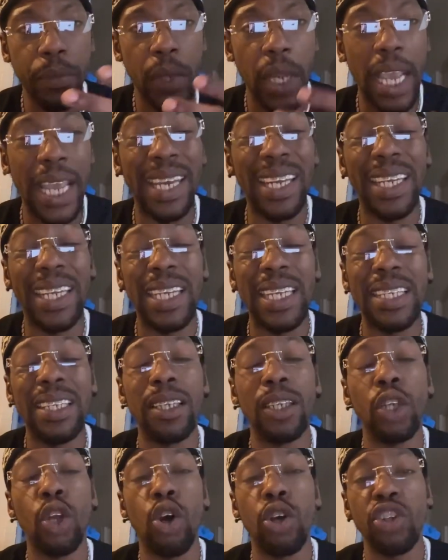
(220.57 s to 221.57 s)
and the
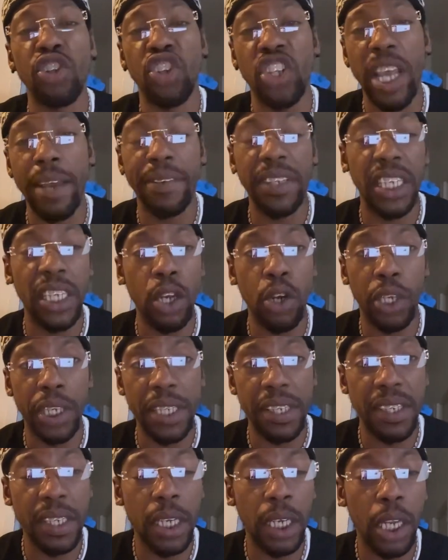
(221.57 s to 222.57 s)
longevity on
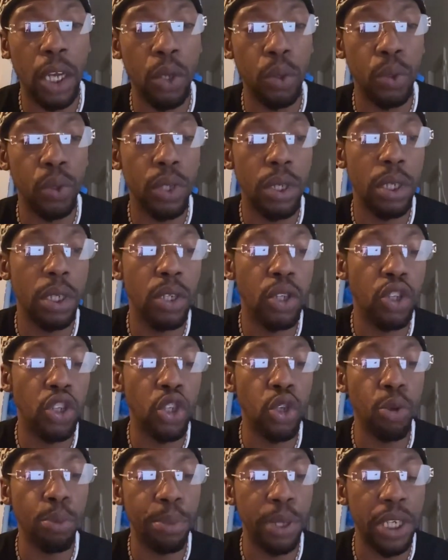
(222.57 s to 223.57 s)
this cologne,
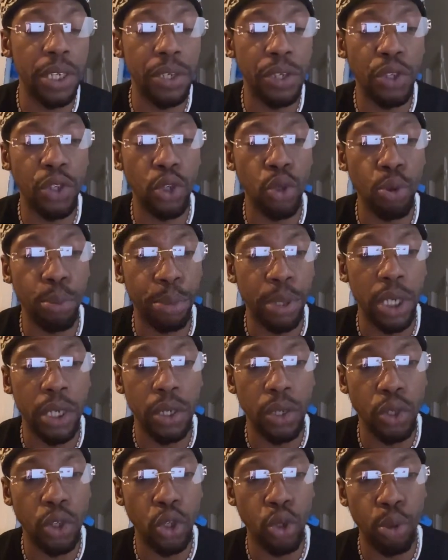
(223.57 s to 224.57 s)
super, super,
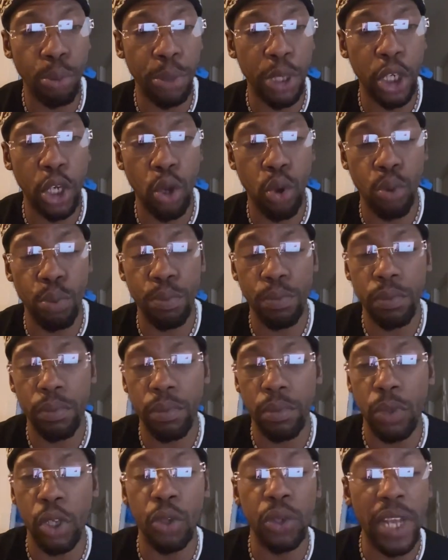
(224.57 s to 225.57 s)
super dope.
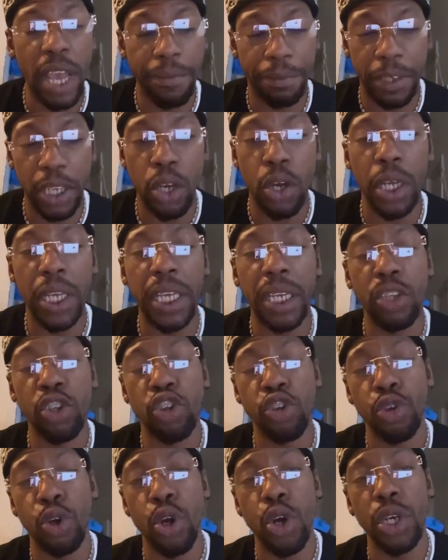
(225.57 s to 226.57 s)
You're definitely gonna get a
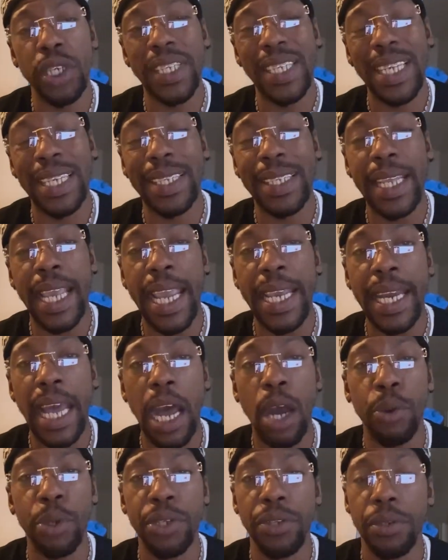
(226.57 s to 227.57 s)
strong 6 to 8
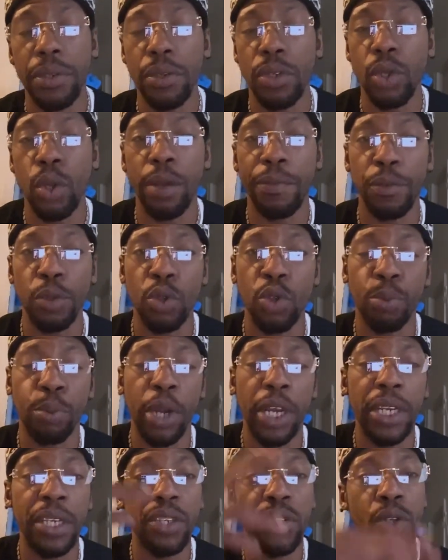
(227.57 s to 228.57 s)
hours. So if you
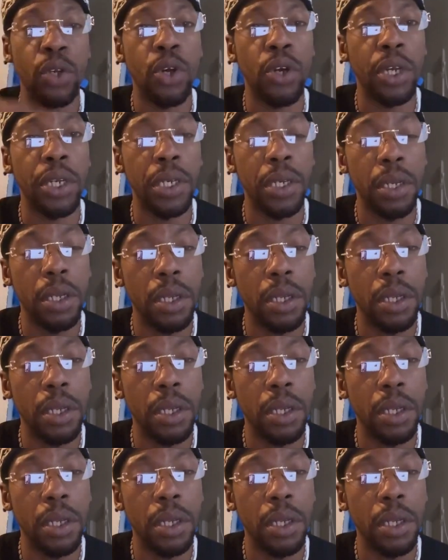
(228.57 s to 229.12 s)
spray this on